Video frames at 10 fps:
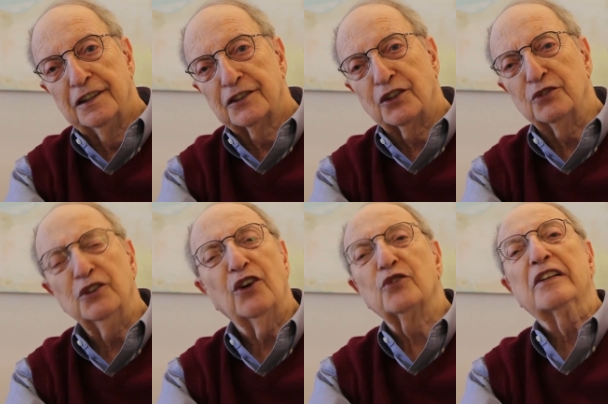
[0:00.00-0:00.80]
So
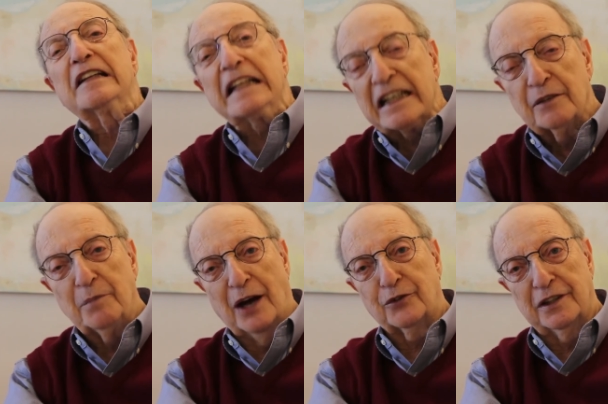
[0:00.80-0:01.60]
you don't think
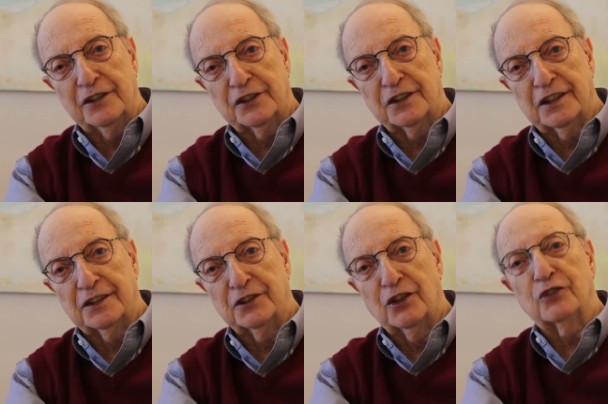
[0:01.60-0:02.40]
about these
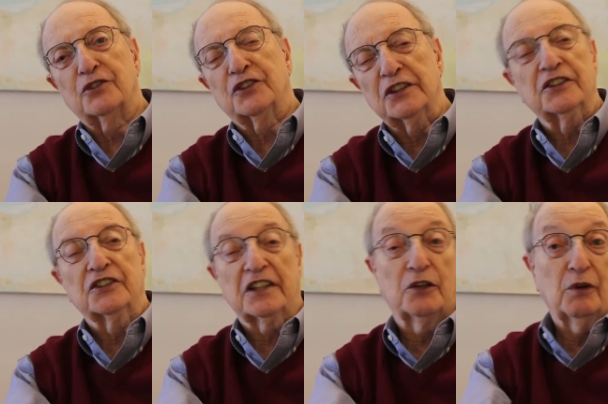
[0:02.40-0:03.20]
things. You don't sit
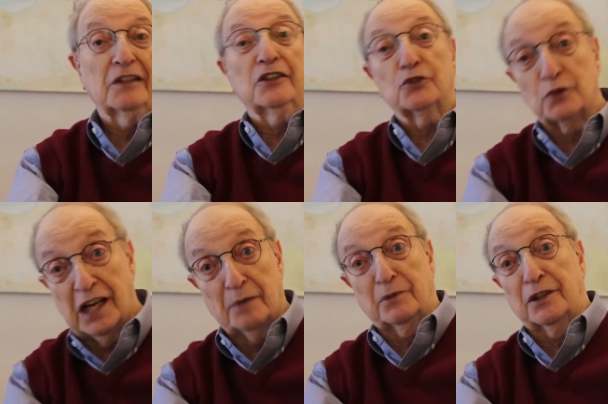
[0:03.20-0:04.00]
and say, well, here's what
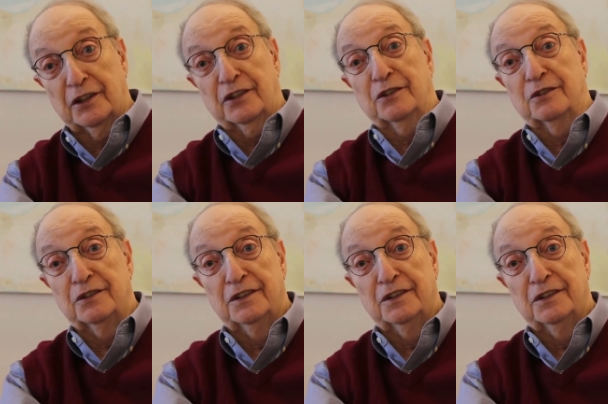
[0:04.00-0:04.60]
I'm going to do.